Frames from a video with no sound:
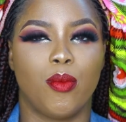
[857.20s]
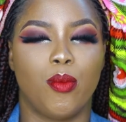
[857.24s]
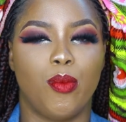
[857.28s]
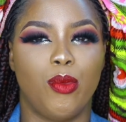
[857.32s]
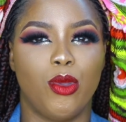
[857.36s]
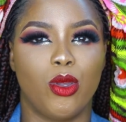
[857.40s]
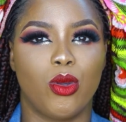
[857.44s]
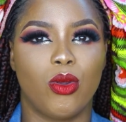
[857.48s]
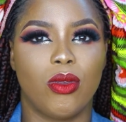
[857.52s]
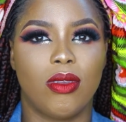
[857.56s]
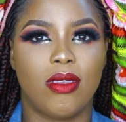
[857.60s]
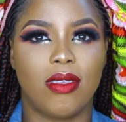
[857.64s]

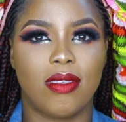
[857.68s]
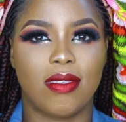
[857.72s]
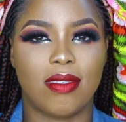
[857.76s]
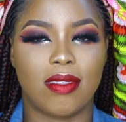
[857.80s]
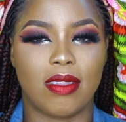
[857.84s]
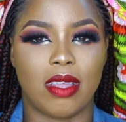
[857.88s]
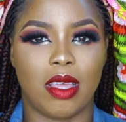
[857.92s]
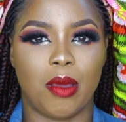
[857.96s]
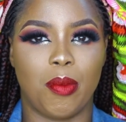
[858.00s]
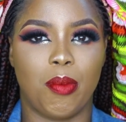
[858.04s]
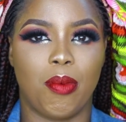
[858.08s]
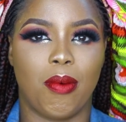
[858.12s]
build
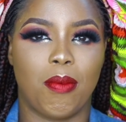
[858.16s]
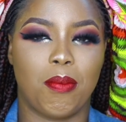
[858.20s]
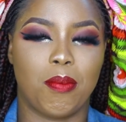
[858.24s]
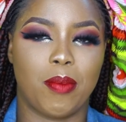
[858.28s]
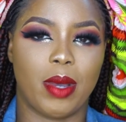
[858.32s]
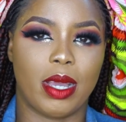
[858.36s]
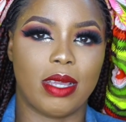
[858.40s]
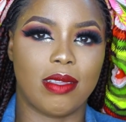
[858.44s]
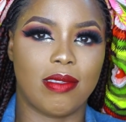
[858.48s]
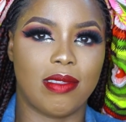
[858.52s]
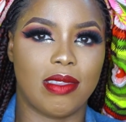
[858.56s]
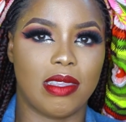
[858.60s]
step
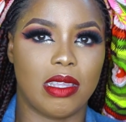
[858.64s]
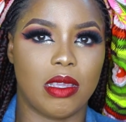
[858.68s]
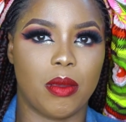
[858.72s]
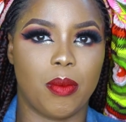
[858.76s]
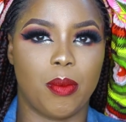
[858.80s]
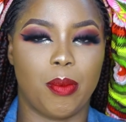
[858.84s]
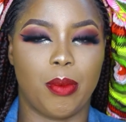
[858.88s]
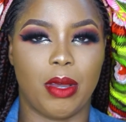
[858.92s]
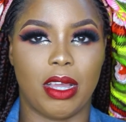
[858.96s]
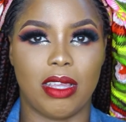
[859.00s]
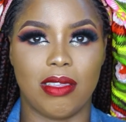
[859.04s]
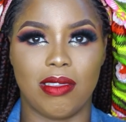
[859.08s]
by
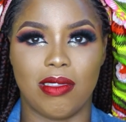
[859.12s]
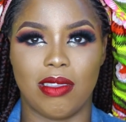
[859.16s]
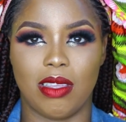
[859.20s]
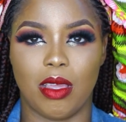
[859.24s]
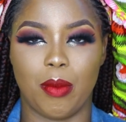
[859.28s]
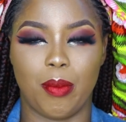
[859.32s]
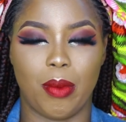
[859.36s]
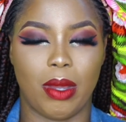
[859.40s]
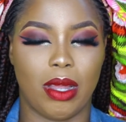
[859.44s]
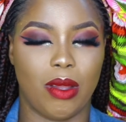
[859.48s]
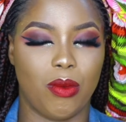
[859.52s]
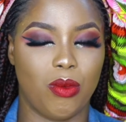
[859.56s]
step by
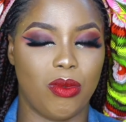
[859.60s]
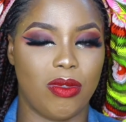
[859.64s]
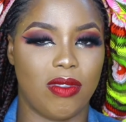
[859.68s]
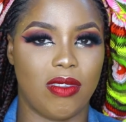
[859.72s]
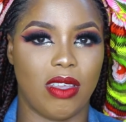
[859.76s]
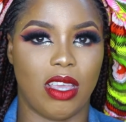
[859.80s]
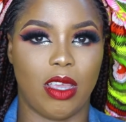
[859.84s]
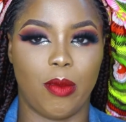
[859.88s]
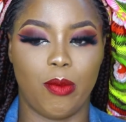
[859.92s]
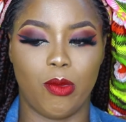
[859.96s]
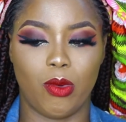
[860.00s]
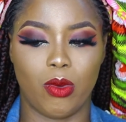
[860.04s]
step, and with
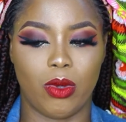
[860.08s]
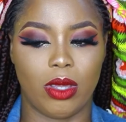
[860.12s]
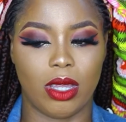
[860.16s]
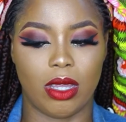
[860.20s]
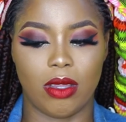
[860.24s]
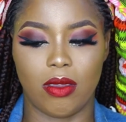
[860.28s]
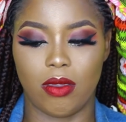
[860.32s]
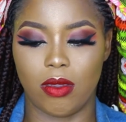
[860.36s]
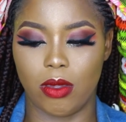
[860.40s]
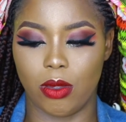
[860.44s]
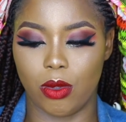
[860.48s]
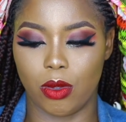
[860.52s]
time you
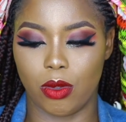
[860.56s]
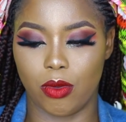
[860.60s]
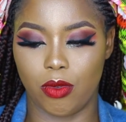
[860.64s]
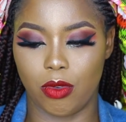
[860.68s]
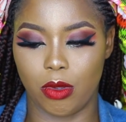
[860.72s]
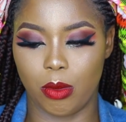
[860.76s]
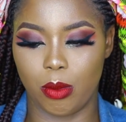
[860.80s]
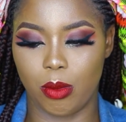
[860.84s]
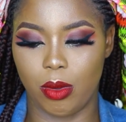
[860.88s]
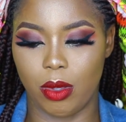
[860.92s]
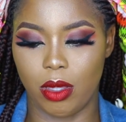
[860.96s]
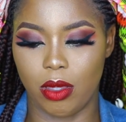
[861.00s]
get to your
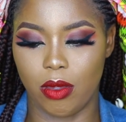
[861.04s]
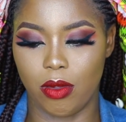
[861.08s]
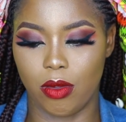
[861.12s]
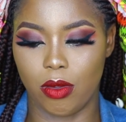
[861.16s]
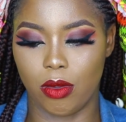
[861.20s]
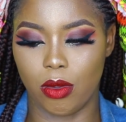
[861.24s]
dream place.